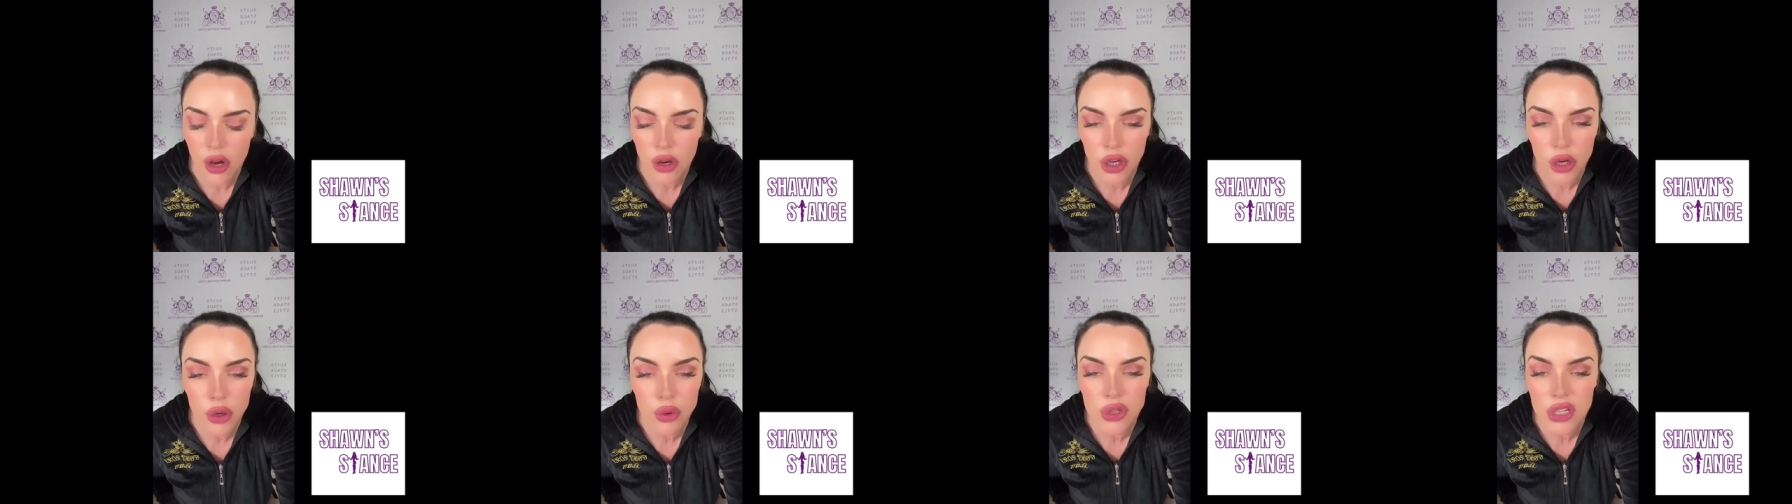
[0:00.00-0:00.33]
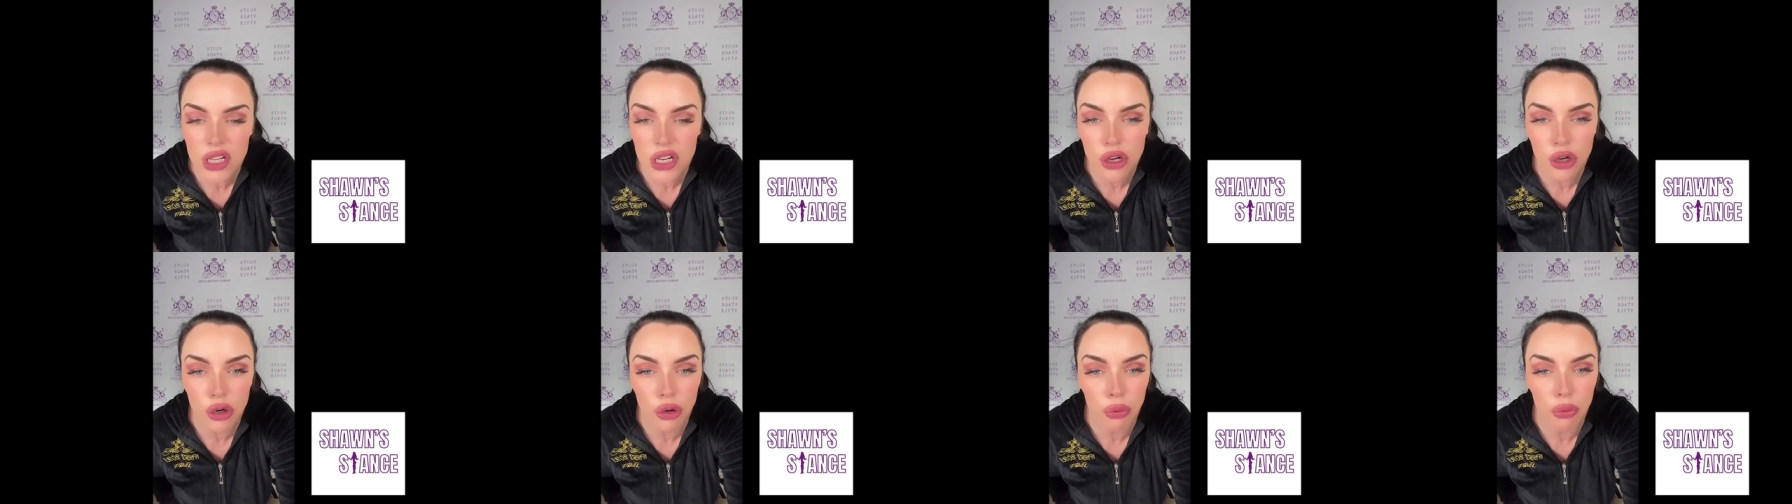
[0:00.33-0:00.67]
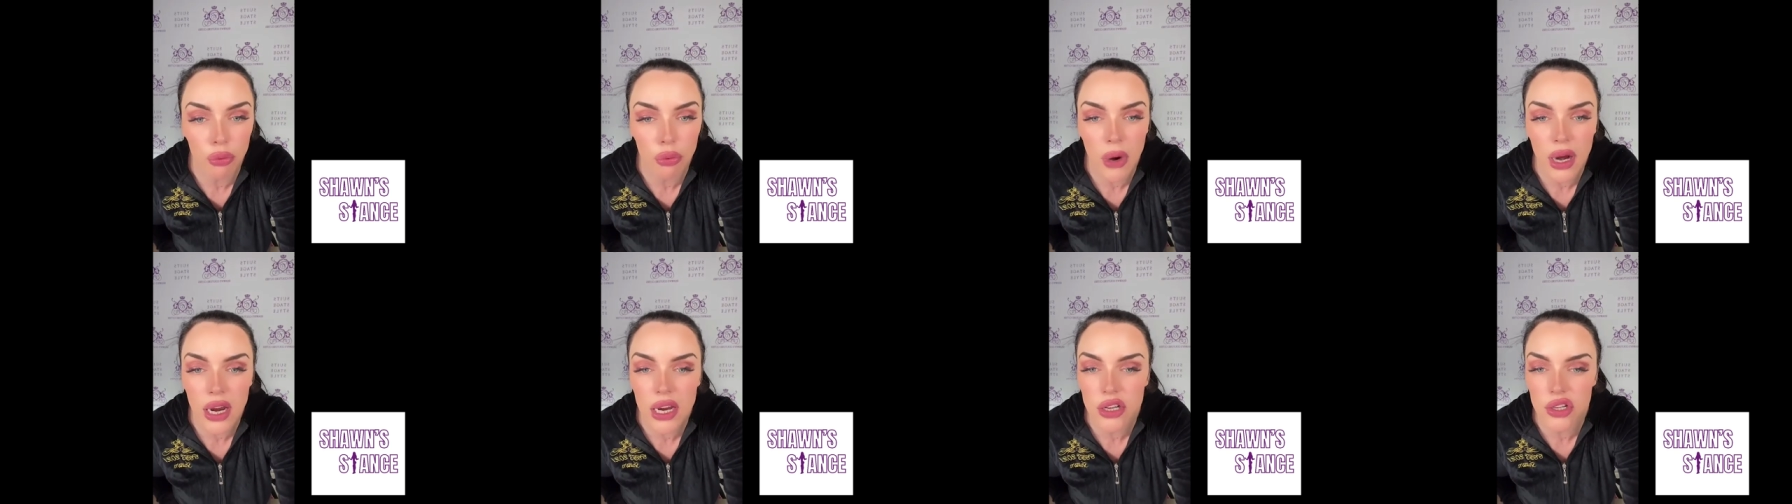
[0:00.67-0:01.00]
No, you did a
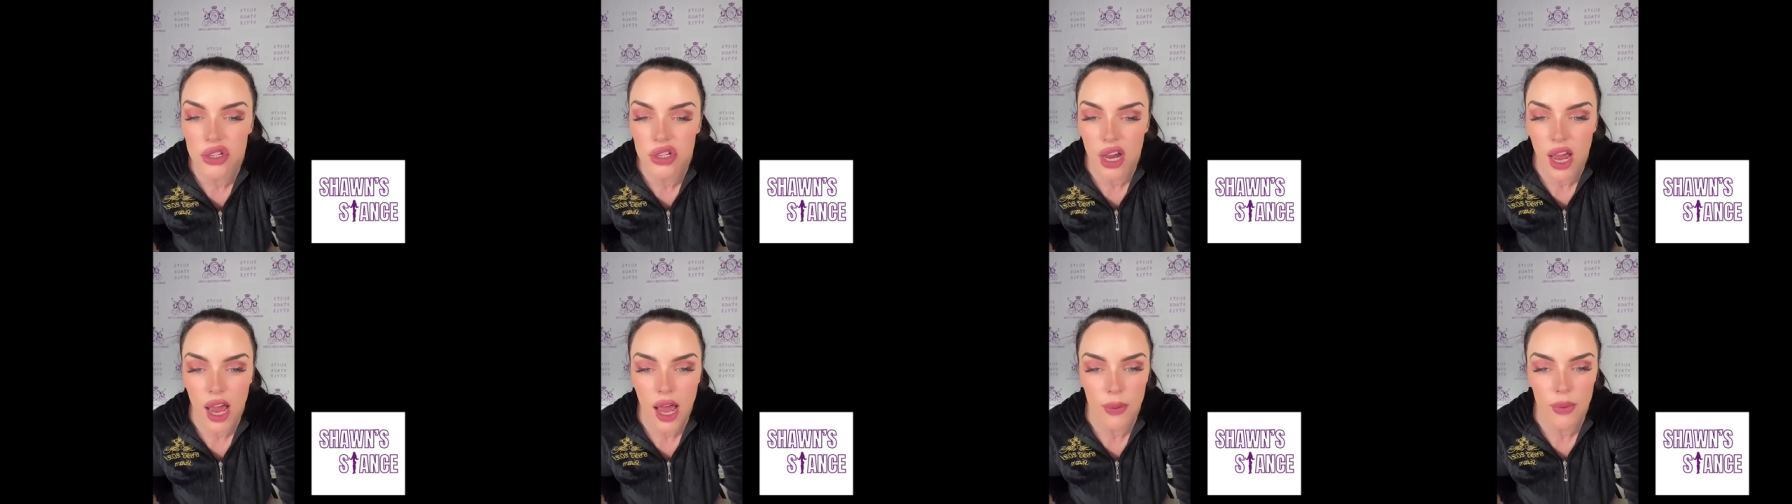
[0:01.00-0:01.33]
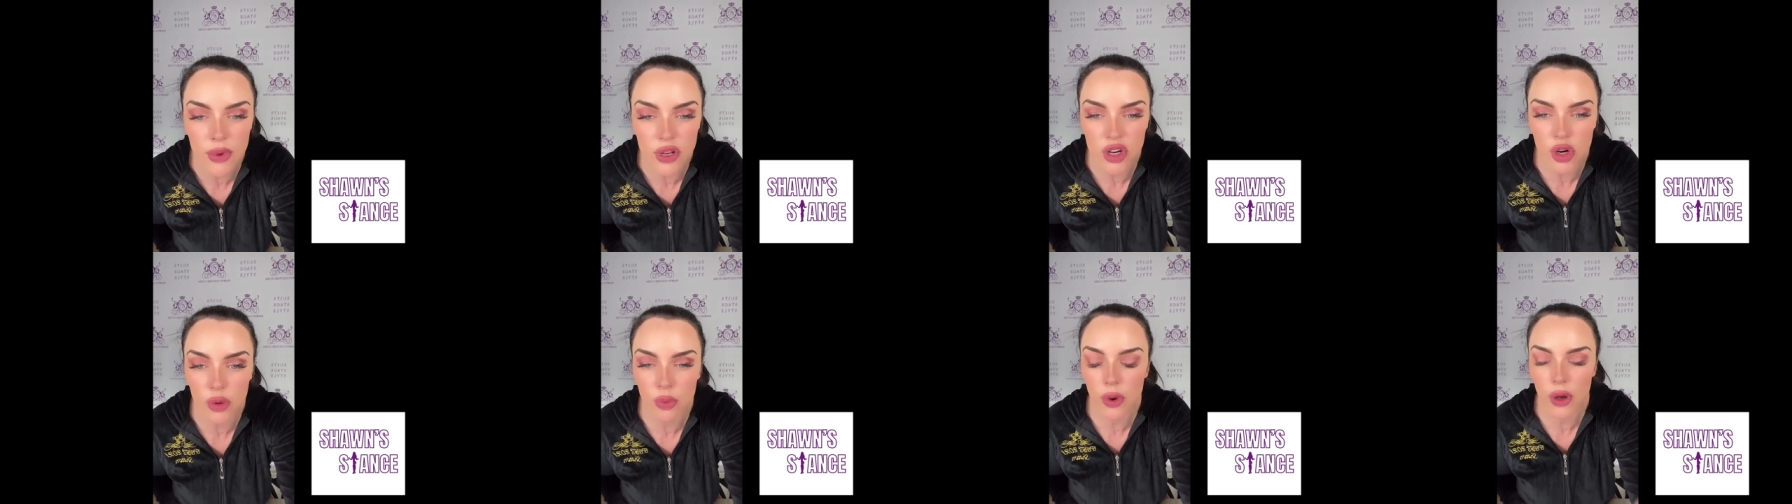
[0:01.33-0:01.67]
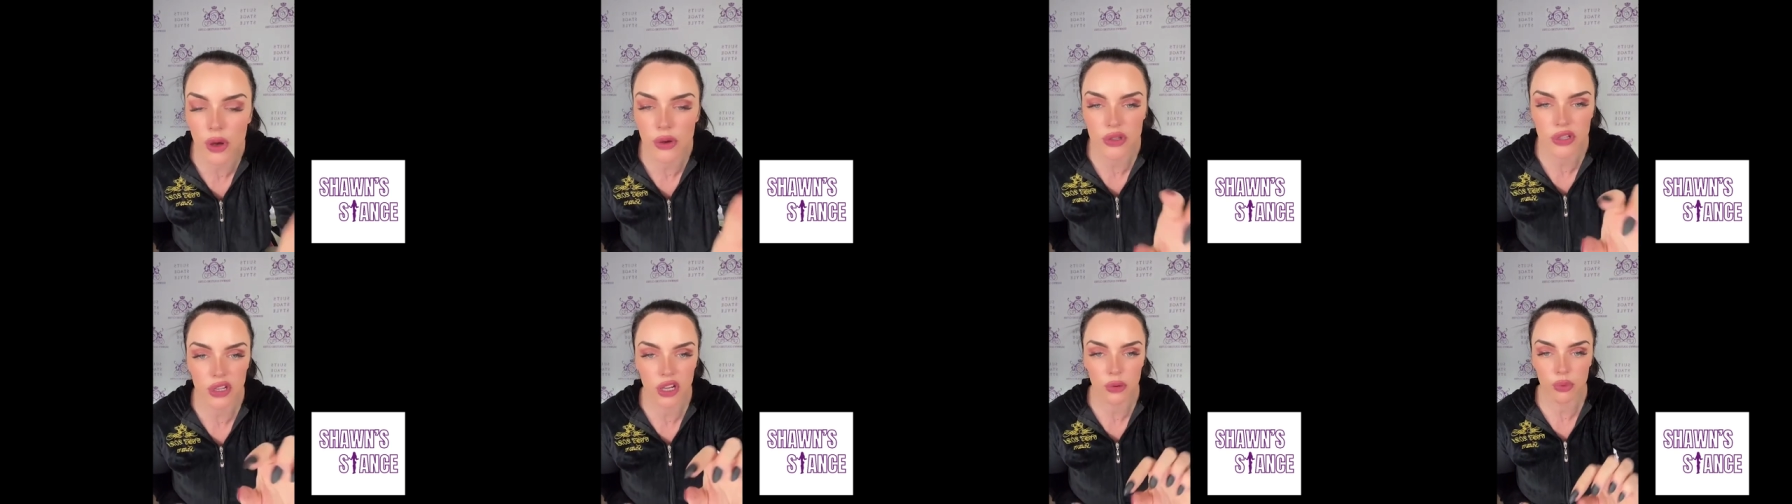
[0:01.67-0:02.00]
great job in your
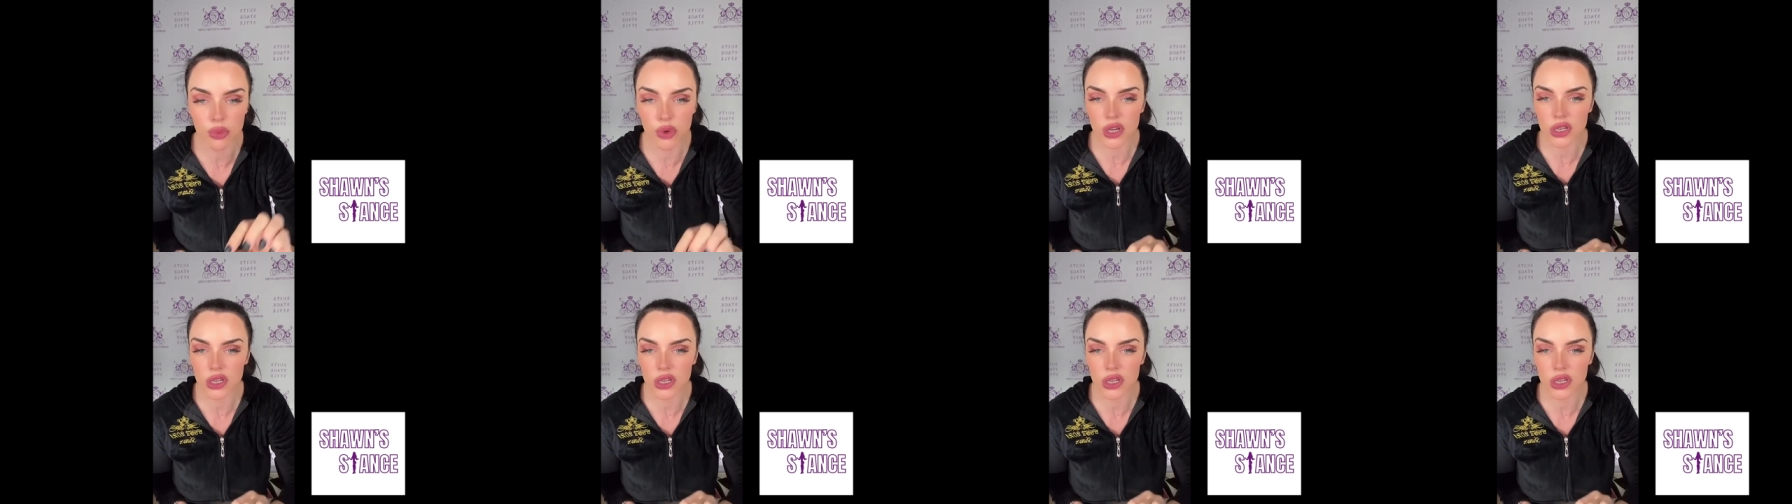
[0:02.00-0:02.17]
posing